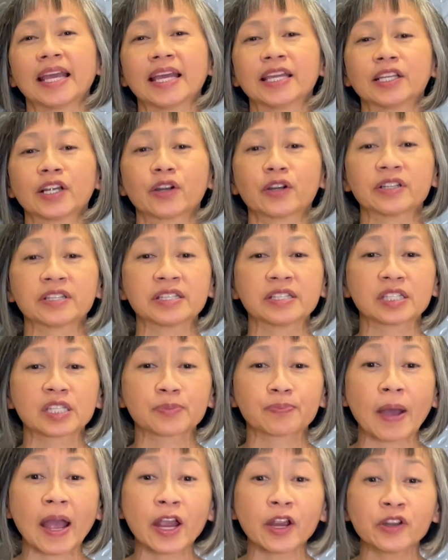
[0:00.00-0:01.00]
and are as
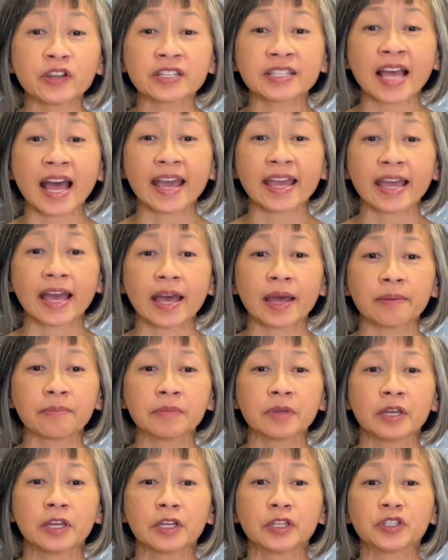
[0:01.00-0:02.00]
inspired as I
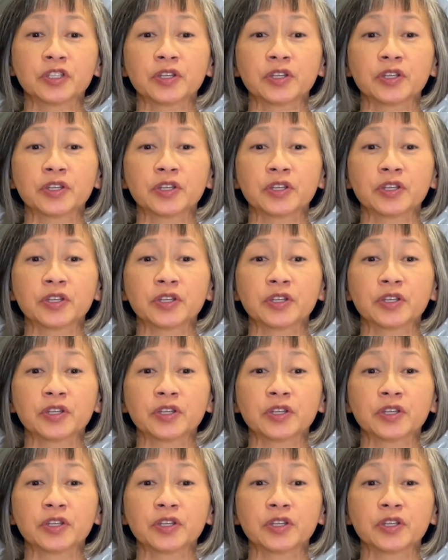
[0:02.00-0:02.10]
am